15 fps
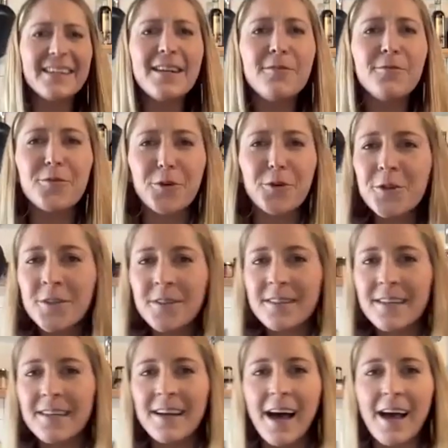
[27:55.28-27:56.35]
it in
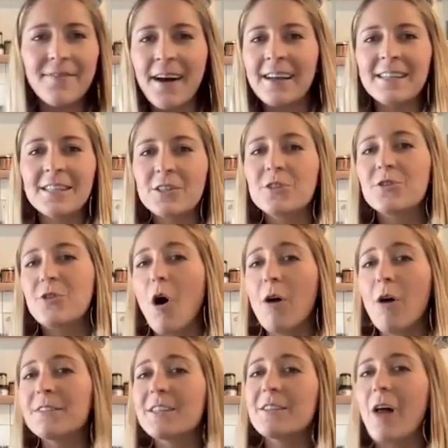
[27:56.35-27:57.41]
first. I find it
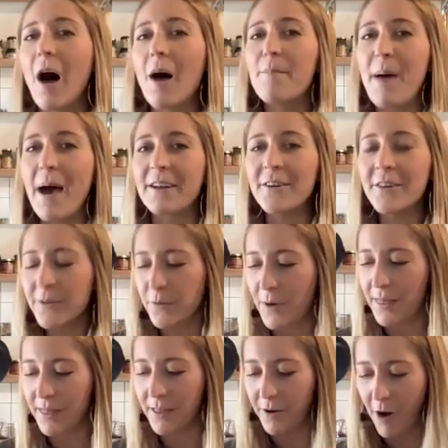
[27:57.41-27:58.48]
dissolves a lot better
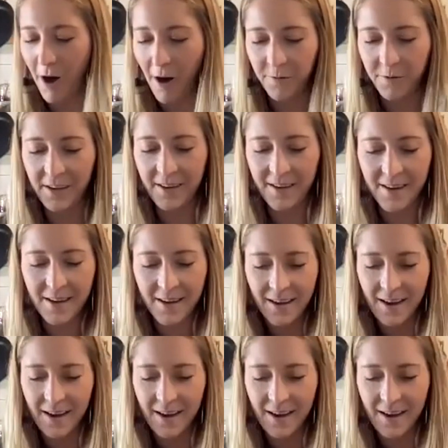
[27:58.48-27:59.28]
with the coffee.